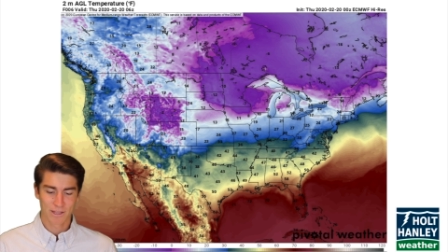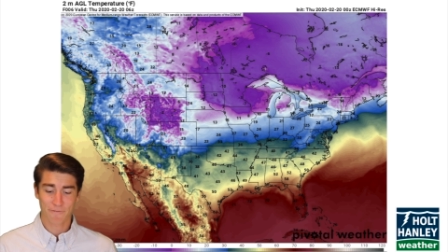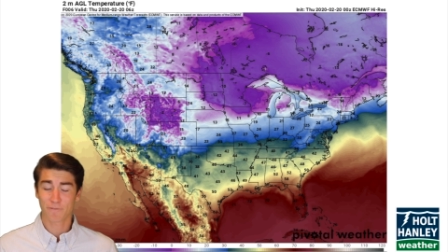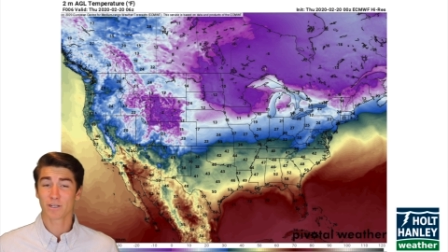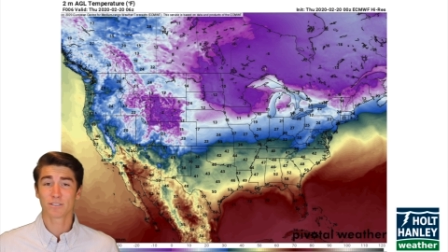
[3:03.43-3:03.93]

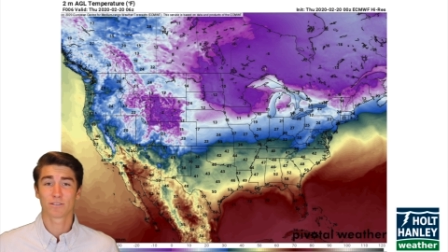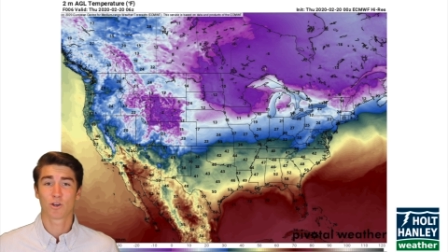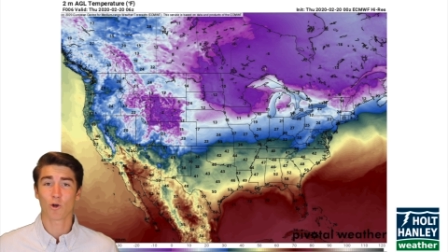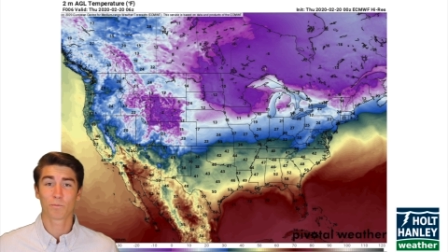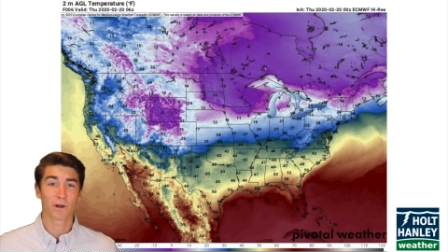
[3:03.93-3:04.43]
The
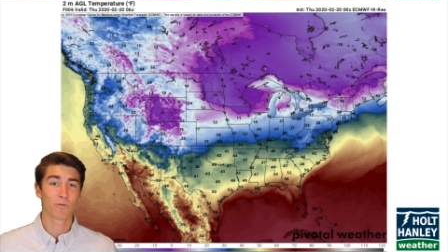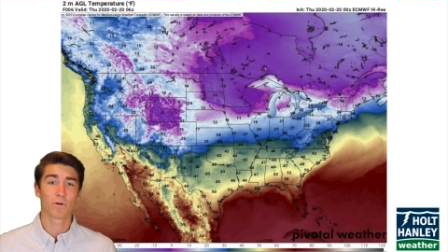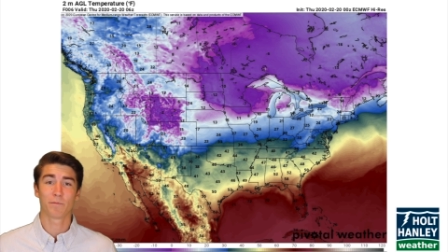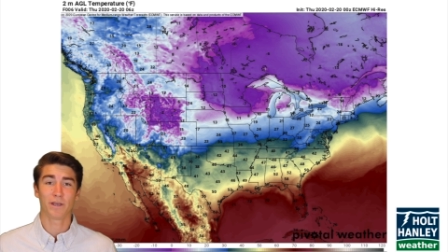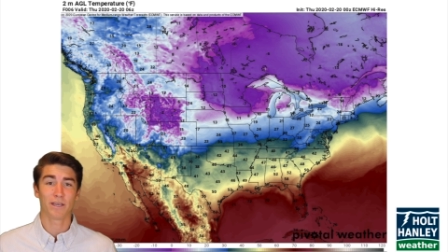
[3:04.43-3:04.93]
first culprit
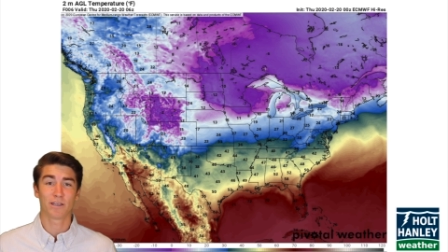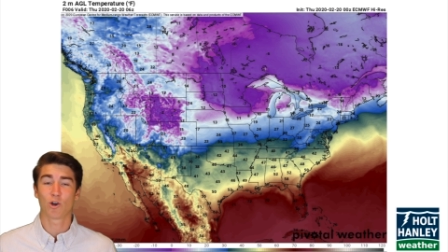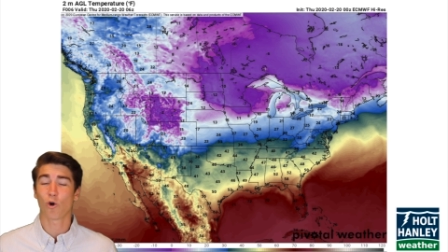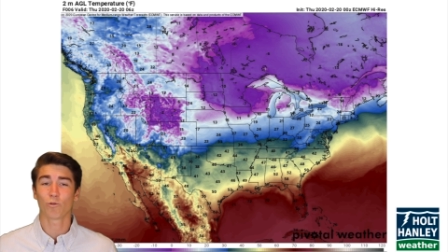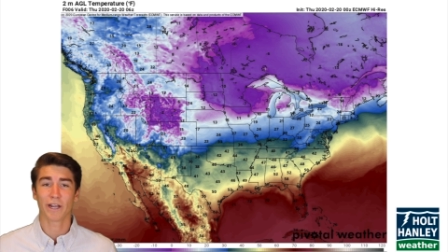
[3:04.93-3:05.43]
would be
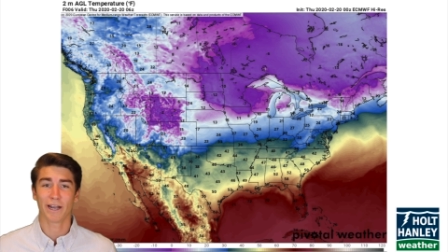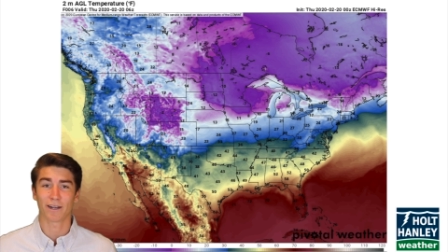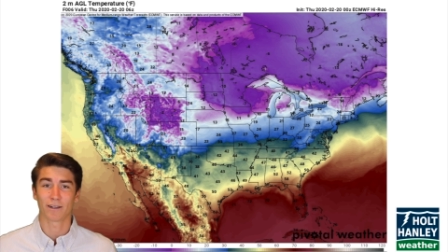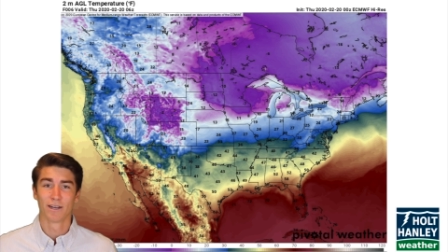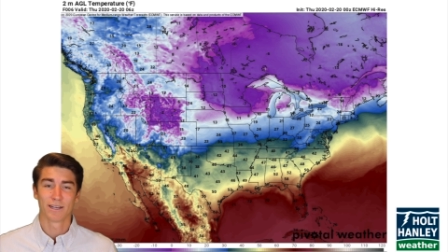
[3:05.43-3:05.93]
cold
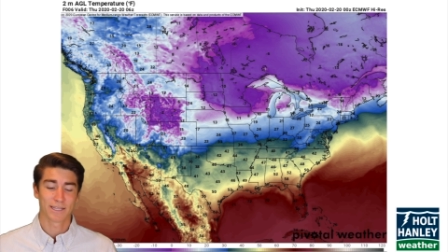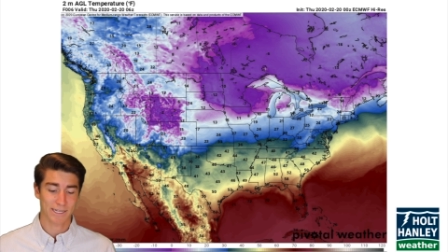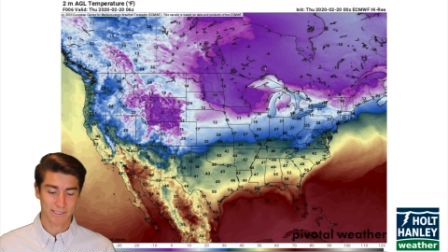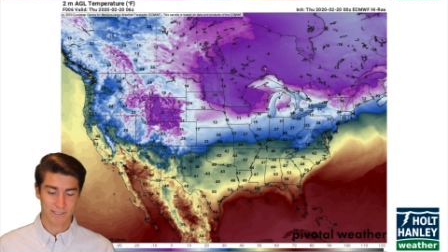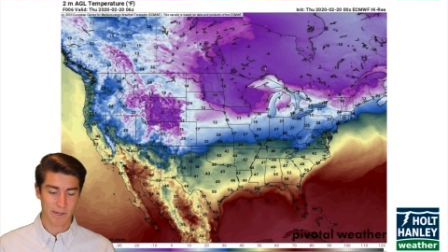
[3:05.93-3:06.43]
air.
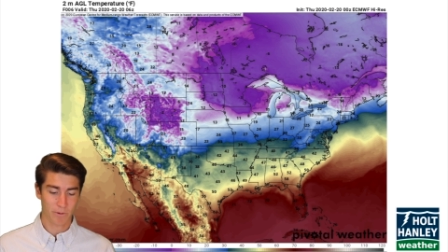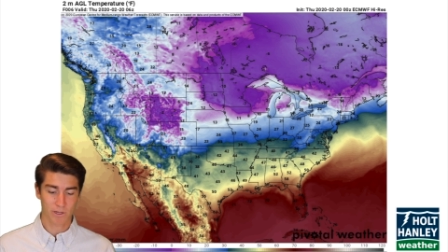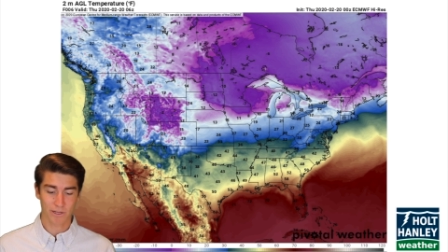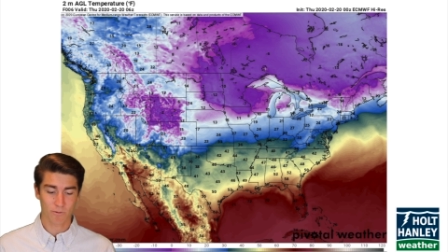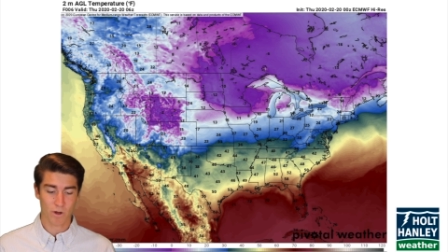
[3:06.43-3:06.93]
That's
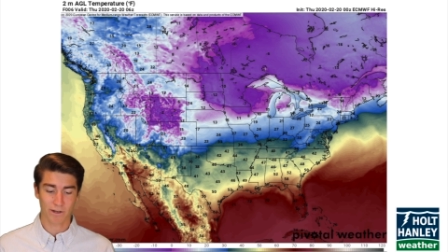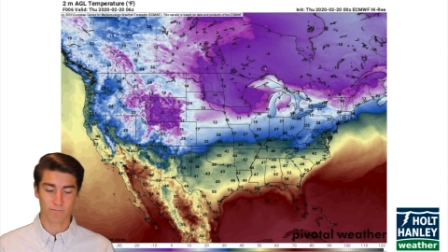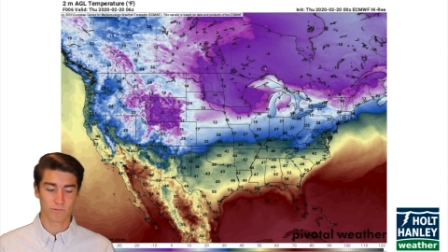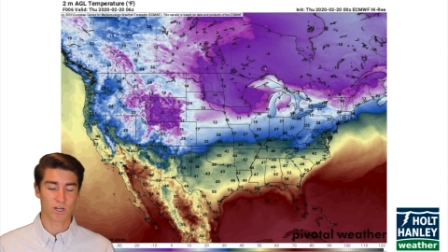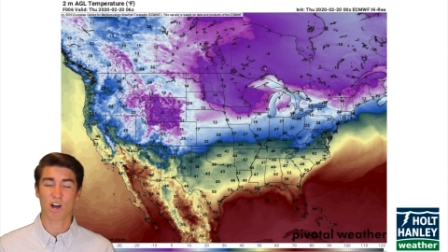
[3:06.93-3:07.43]
typically
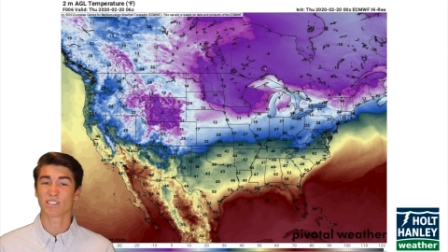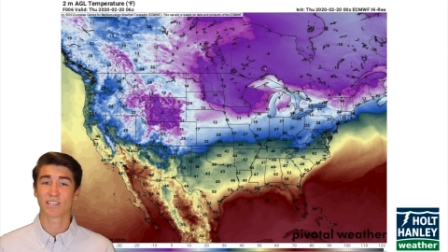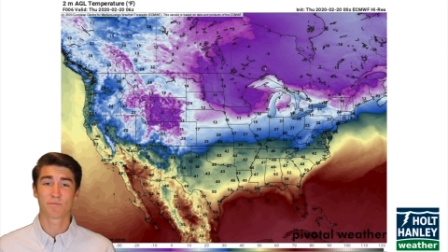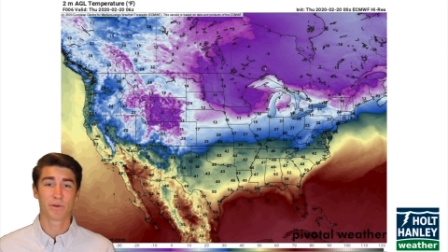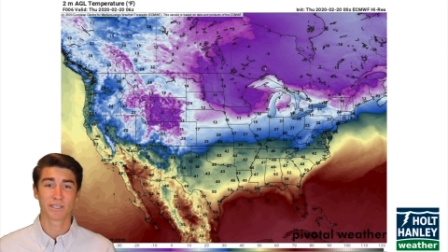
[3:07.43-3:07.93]
what
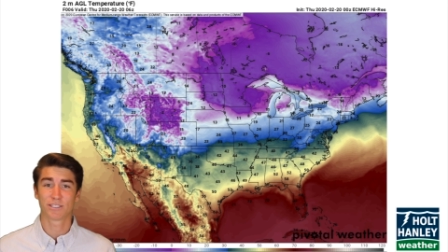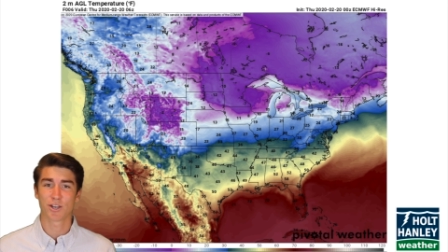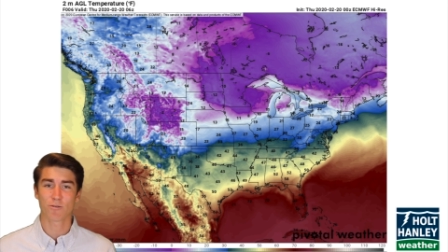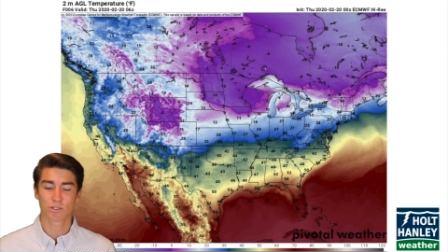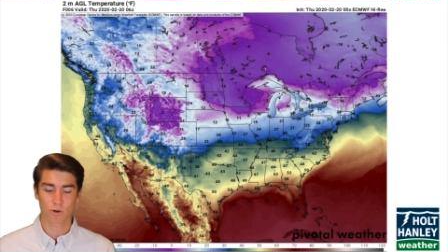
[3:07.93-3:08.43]
causes big
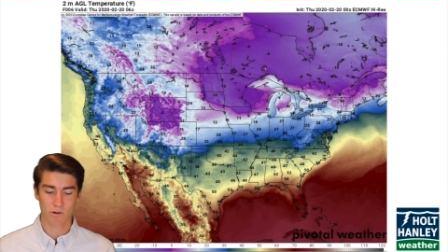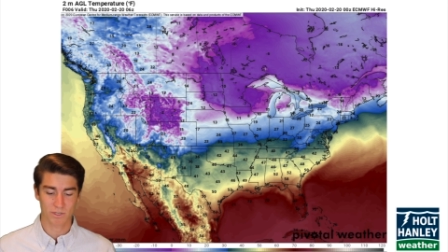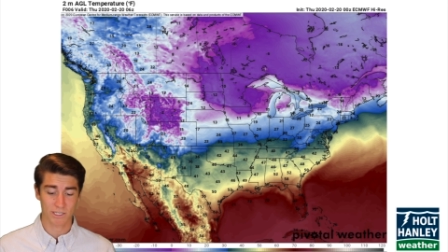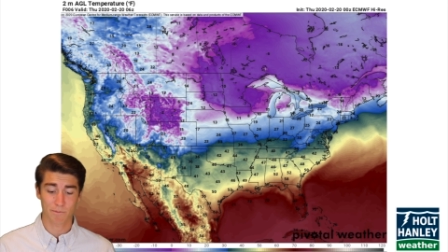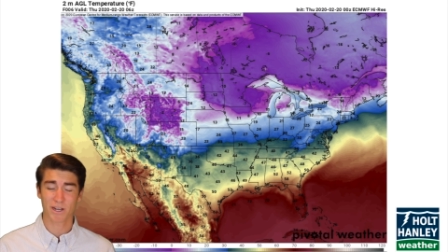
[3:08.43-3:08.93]

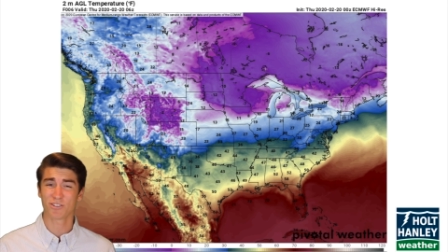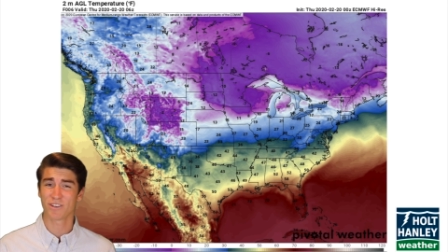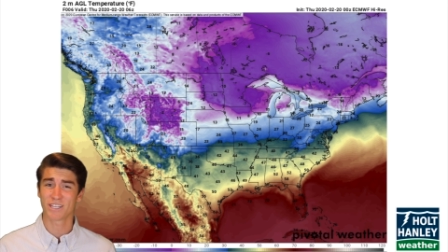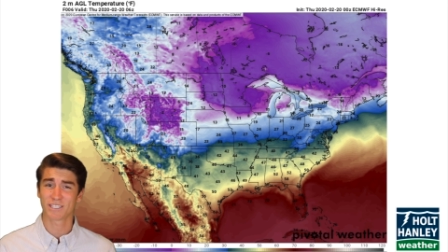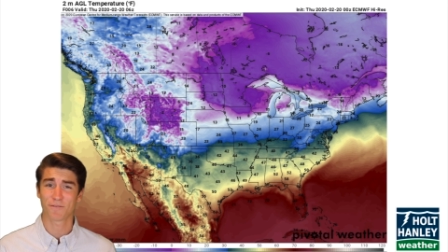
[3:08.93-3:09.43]
snowstorms,
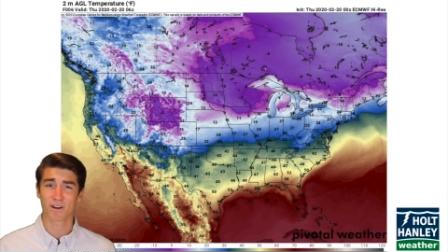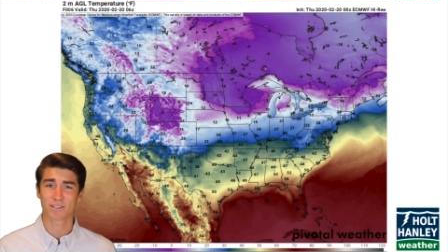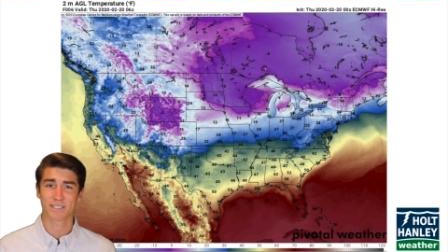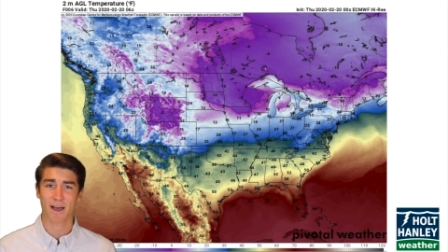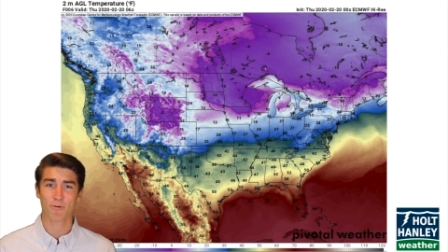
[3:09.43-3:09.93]
especially this
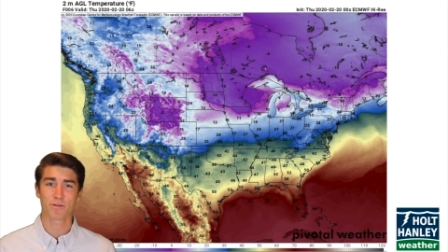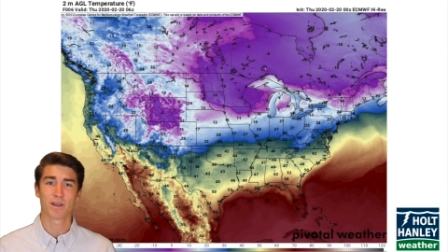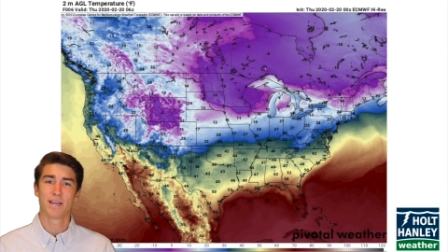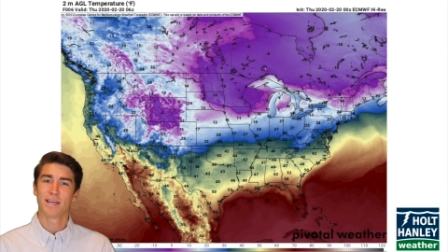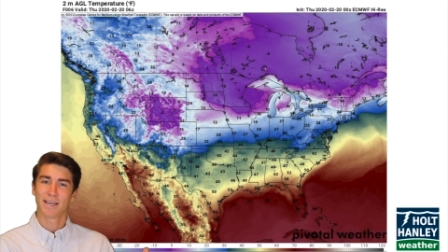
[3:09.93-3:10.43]
far south.